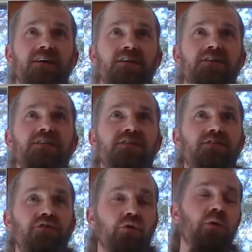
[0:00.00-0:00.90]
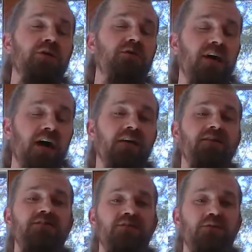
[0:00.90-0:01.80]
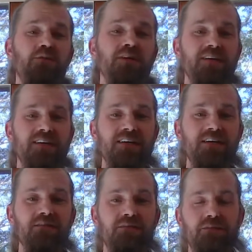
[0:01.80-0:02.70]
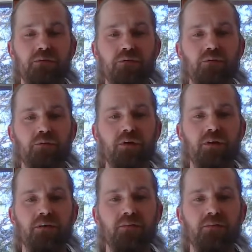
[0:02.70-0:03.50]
Just do what you can to eat food,